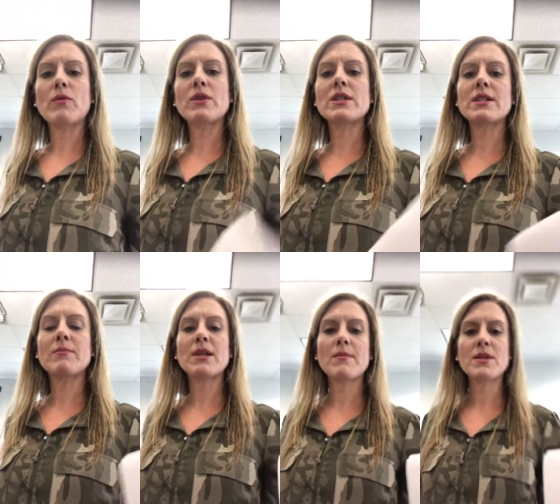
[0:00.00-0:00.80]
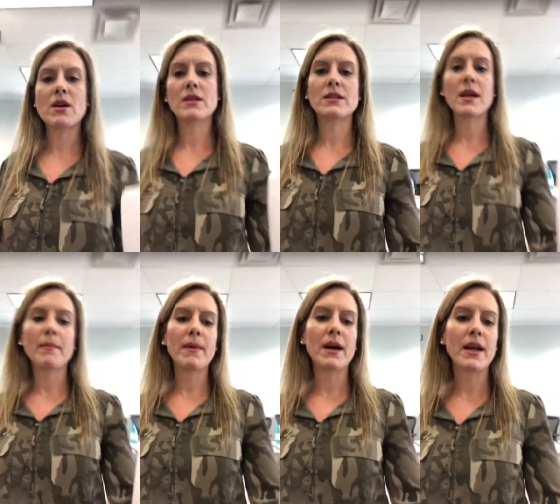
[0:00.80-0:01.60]
which is sometimes hard to
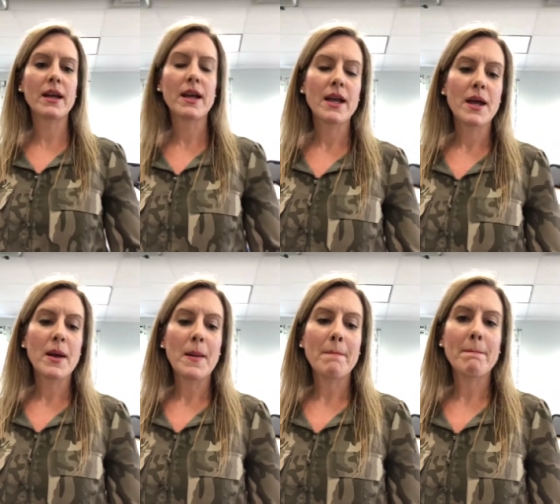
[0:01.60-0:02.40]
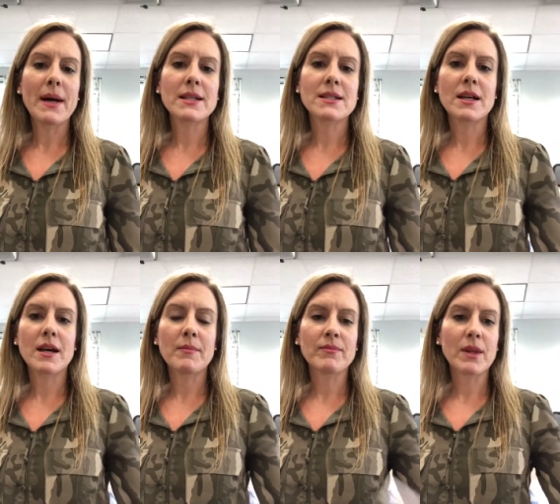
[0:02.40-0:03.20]
come by, but
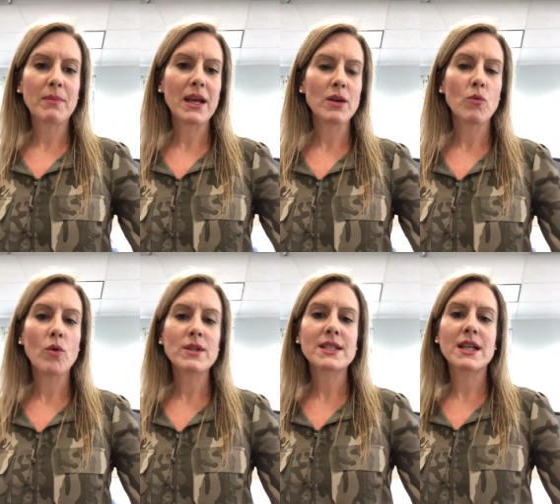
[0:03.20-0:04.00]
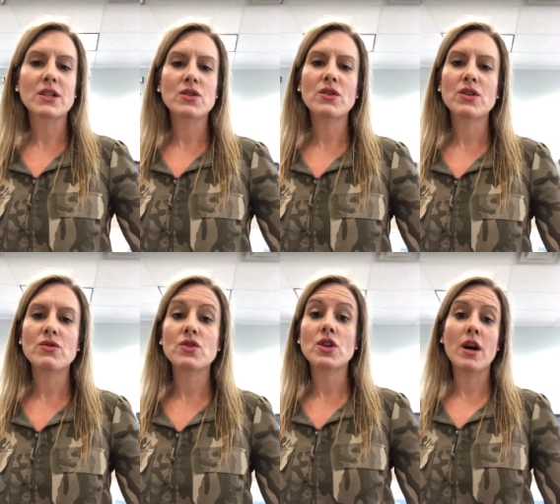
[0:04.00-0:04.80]
the paint won't stick. So you could
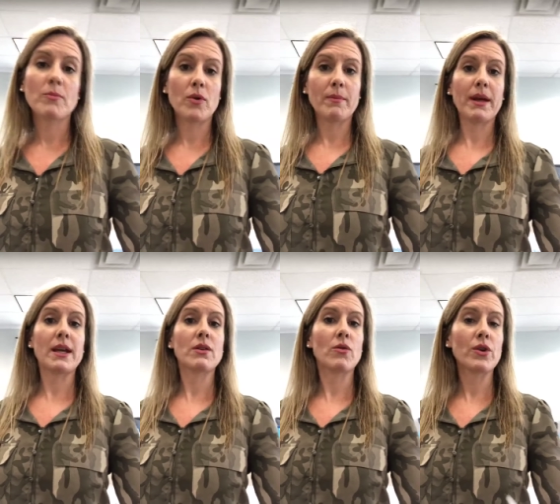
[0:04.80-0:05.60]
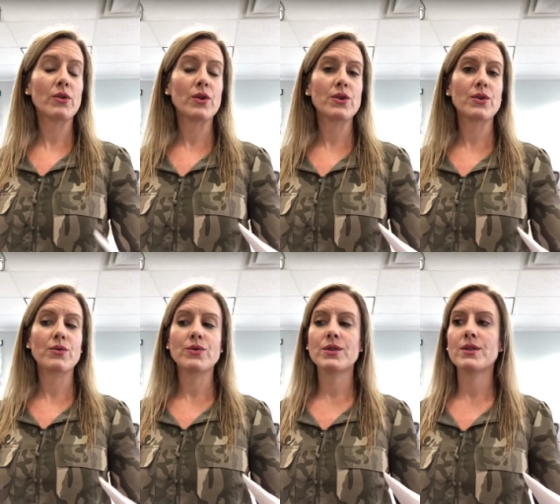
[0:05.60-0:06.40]
use chalkboard paint, or you could
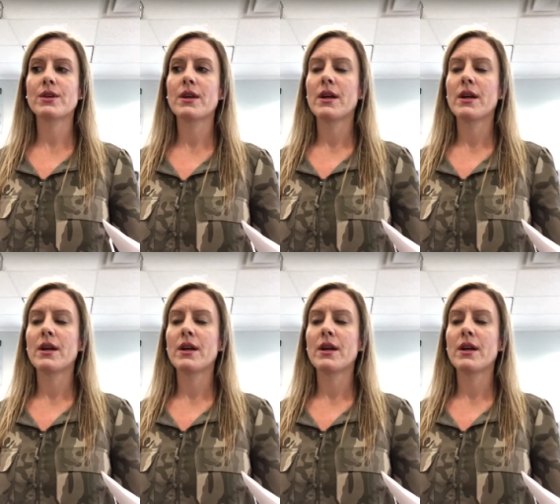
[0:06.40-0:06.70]
use